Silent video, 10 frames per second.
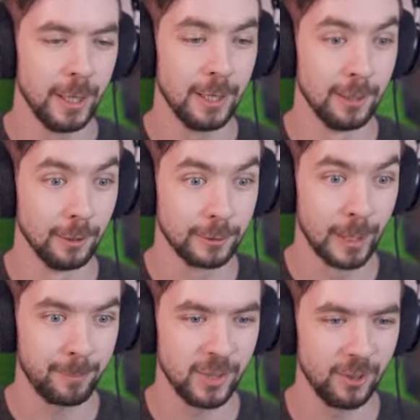a little
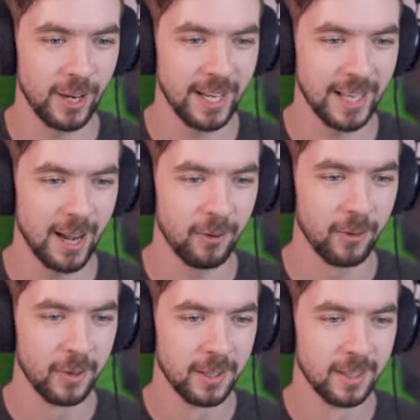tipsy right now.
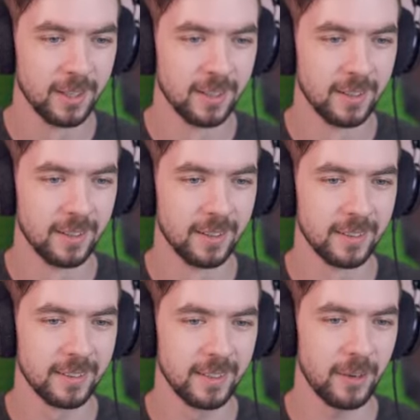
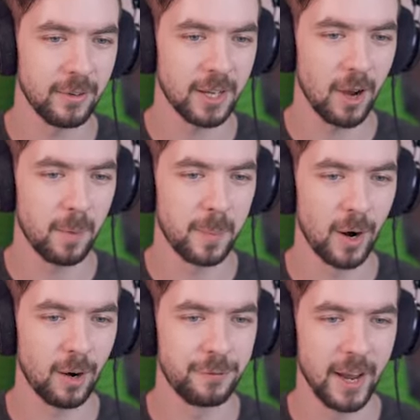There we go.
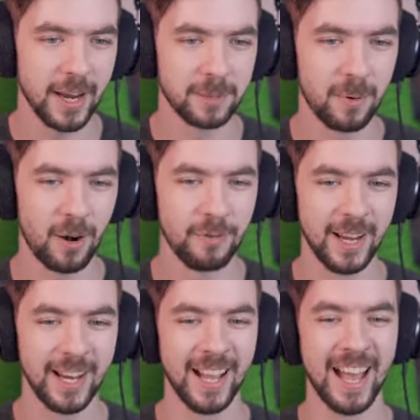Perfect,
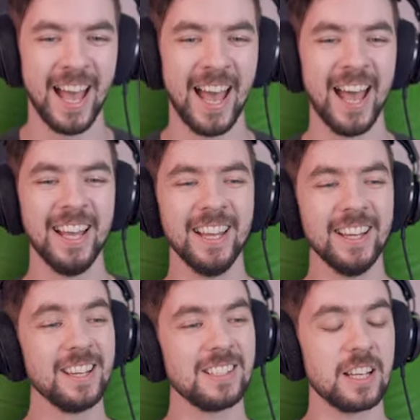perfect.
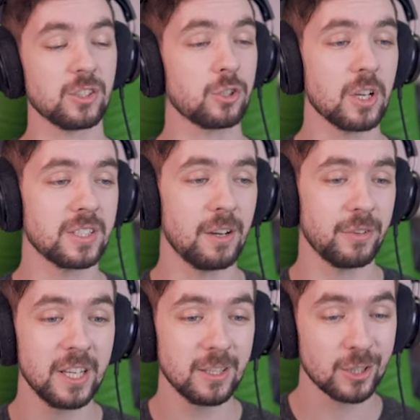His legs are crossed and
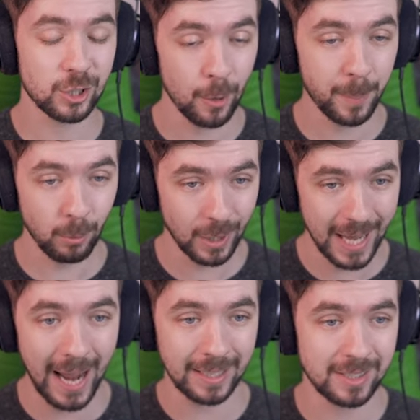everything. He's super
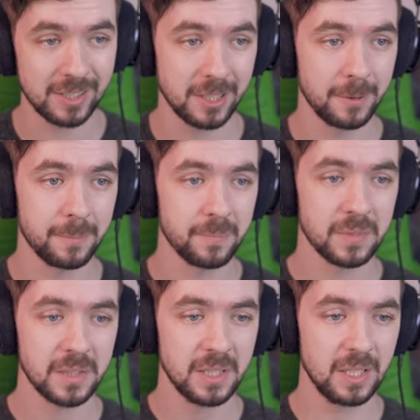relaxed.
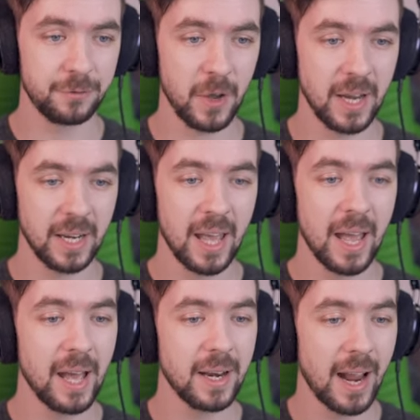He's fine.
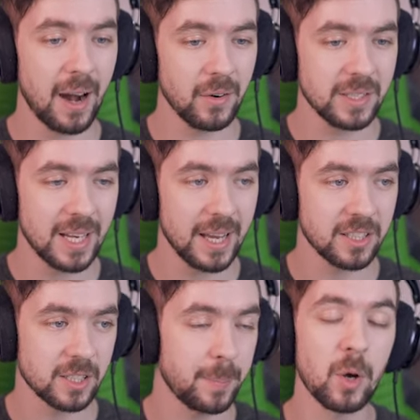And Harry's leg
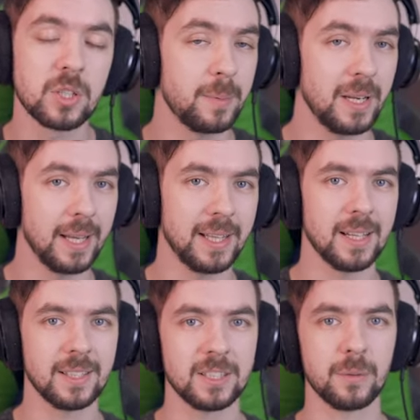is supposed to be like
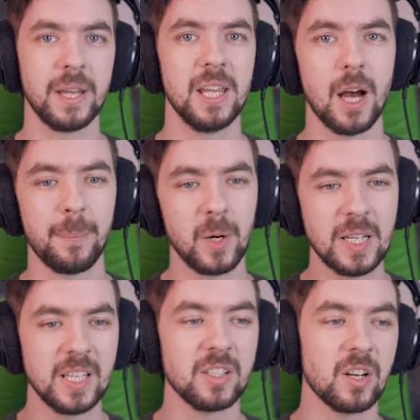that. That's the way he
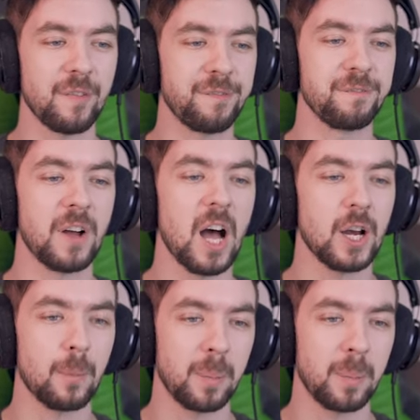operates. He's on a higher